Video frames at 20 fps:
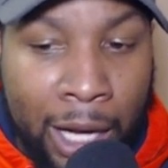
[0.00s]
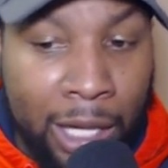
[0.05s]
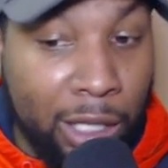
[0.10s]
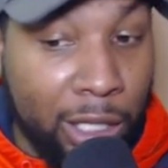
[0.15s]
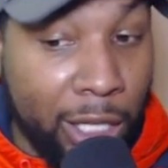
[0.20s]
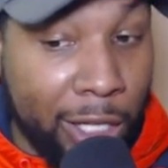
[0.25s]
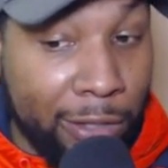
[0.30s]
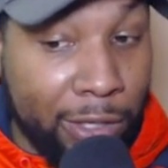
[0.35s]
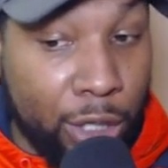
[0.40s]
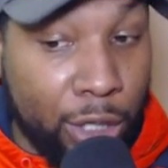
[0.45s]

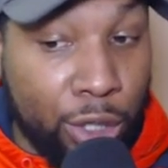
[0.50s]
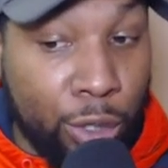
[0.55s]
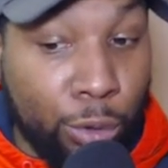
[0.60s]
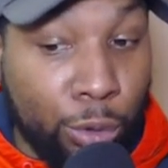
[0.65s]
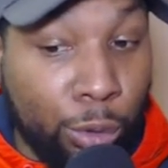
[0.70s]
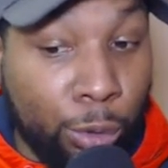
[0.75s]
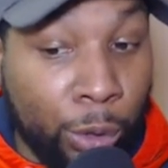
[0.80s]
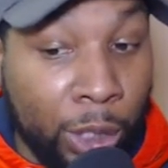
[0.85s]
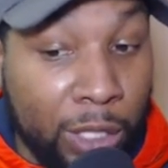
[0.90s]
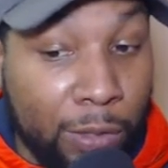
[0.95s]
loves to shoot
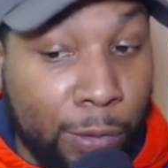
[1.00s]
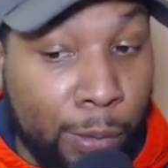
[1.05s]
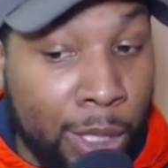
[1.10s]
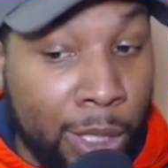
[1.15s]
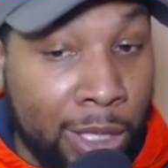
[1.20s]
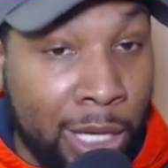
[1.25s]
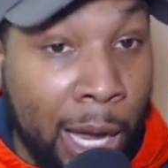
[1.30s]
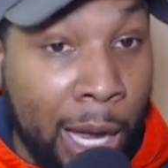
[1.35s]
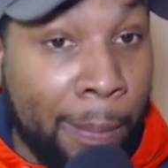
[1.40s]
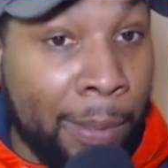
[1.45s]
threes from the
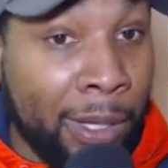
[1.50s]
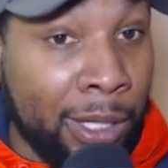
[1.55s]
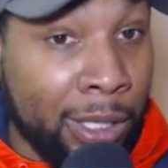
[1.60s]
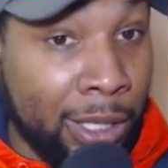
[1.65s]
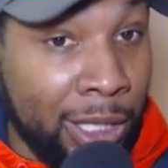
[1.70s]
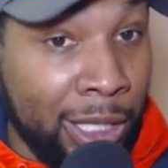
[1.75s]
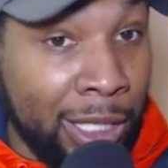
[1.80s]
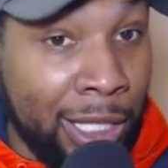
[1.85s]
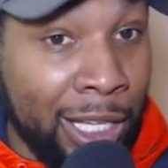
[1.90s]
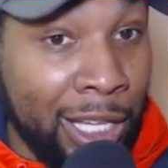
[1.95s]
top of the
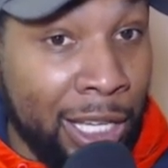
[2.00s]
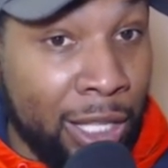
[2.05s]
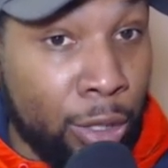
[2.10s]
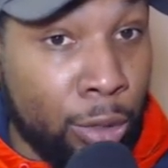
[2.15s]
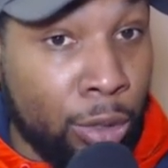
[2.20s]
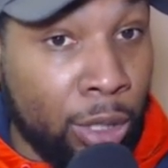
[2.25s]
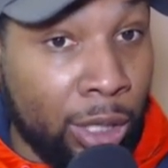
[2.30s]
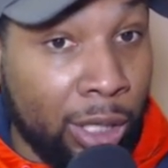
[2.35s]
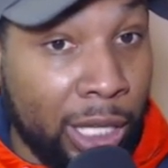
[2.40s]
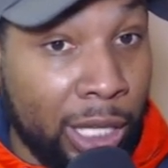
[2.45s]
key, either
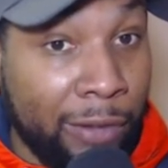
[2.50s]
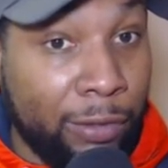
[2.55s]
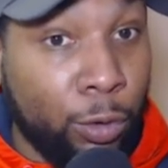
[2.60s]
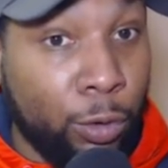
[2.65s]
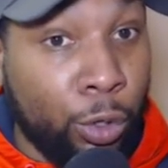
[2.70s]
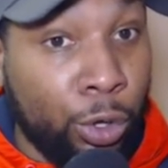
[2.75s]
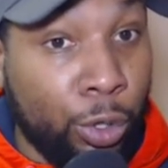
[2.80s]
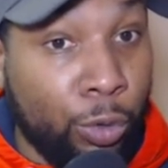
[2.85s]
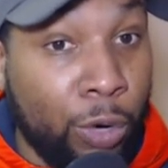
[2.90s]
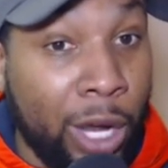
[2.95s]
the left
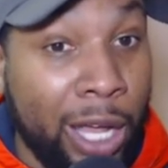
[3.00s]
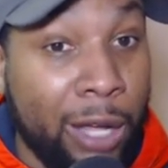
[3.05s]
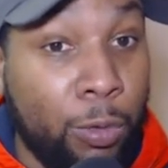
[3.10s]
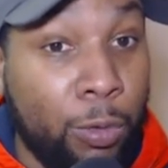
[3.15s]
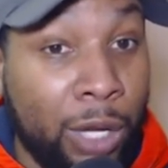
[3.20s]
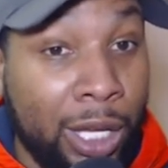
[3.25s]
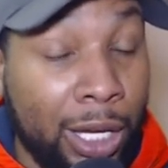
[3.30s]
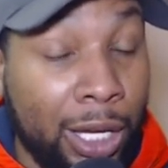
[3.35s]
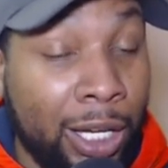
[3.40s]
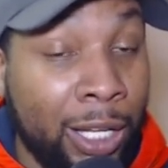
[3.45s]
or the right wing.